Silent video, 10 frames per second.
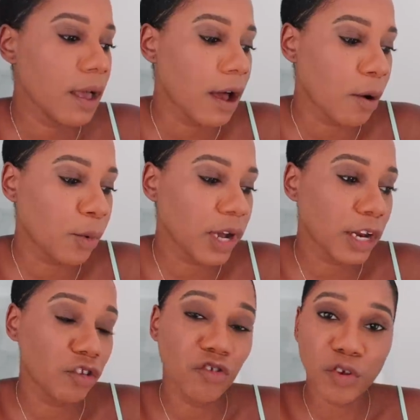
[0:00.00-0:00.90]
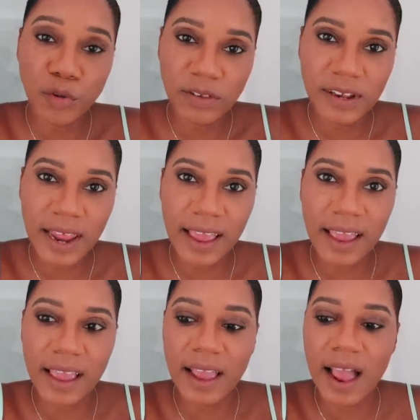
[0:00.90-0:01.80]
We're gonna shoot
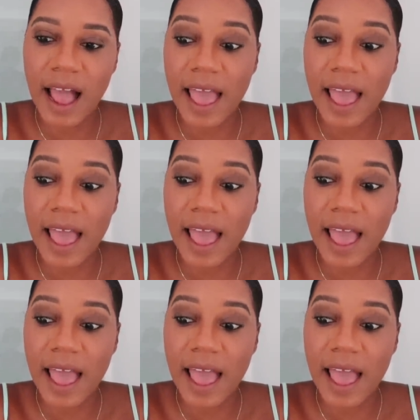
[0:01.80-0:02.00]
today.